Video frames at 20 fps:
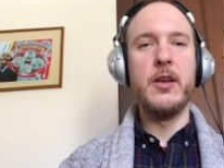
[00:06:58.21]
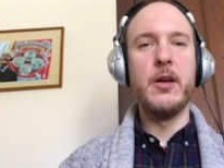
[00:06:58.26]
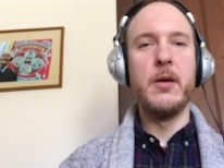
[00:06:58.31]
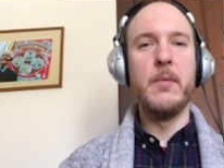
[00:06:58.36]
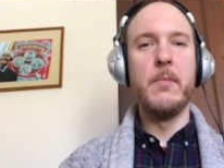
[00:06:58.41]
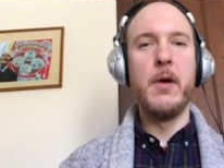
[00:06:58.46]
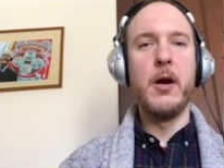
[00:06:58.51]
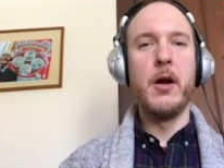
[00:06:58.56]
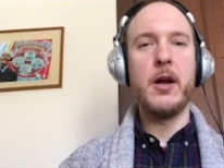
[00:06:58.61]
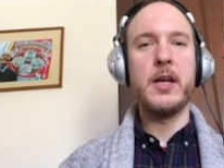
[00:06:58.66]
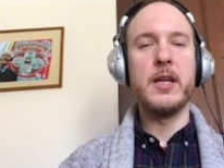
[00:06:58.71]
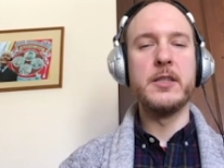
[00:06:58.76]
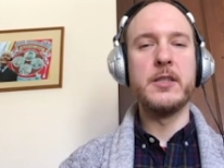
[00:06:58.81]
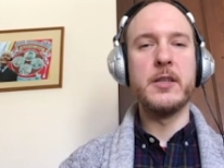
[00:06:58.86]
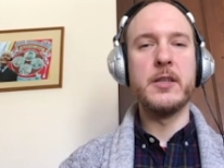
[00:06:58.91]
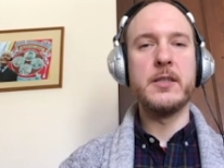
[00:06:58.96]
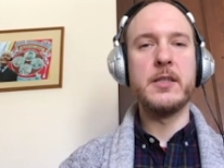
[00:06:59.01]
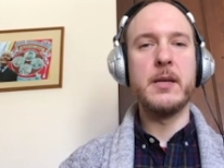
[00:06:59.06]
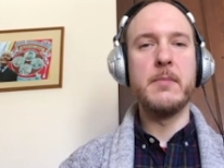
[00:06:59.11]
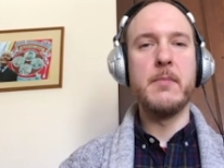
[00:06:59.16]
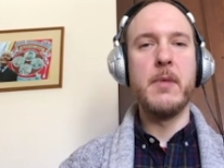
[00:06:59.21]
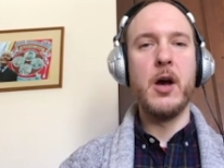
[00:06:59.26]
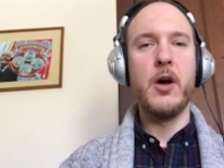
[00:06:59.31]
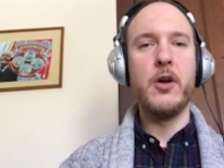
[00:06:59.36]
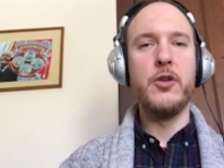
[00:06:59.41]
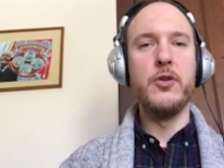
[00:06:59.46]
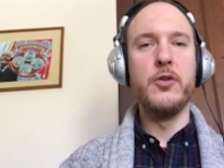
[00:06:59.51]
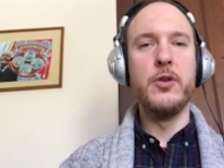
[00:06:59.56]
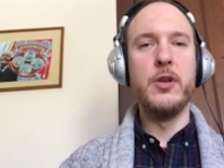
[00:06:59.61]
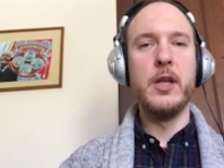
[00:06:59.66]
Americans are somehow
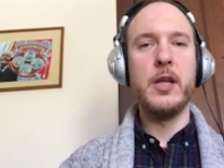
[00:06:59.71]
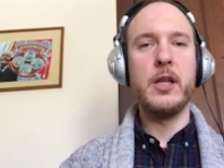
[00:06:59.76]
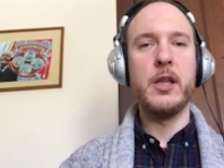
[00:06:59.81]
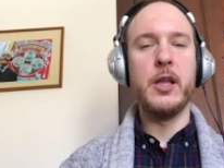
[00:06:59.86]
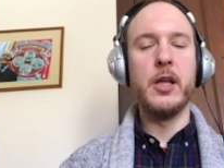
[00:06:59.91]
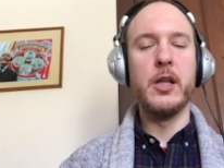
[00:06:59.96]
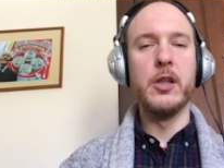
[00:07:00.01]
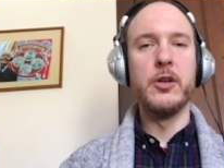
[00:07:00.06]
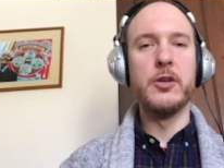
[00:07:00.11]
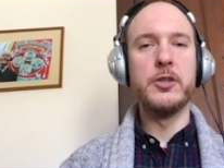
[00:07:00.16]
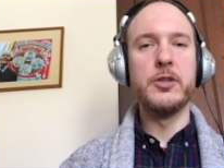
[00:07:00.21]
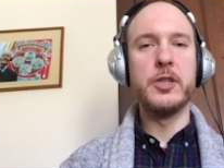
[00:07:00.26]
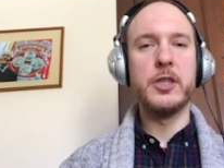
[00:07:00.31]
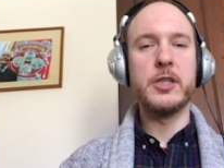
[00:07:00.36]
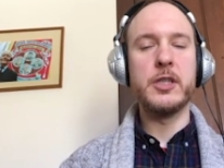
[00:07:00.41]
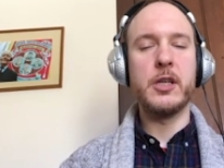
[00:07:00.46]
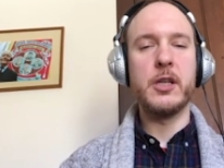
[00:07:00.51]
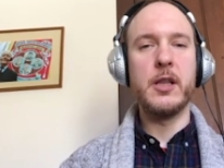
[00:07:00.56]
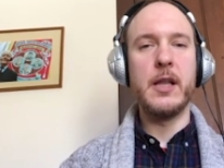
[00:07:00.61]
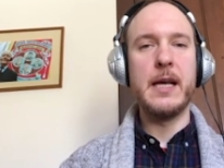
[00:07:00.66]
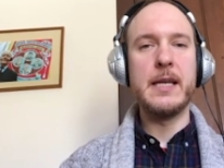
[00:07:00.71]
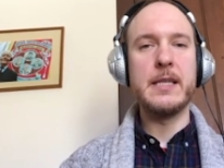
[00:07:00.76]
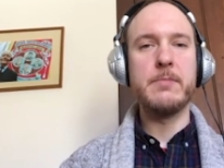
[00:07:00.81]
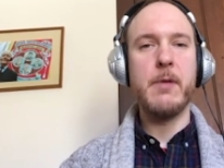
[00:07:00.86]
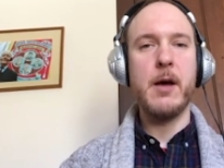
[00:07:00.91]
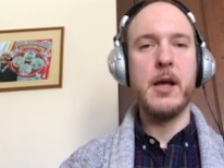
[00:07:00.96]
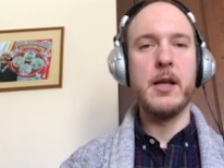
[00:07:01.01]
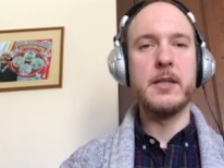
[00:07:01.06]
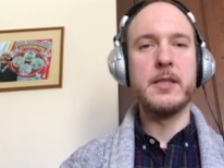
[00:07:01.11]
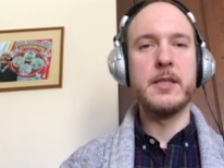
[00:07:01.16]
uniquely allergic to class
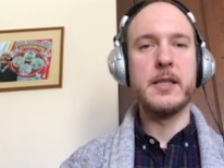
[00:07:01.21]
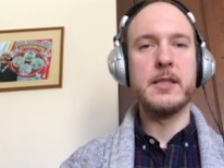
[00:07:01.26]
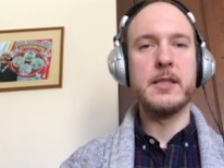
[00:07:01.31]
politics,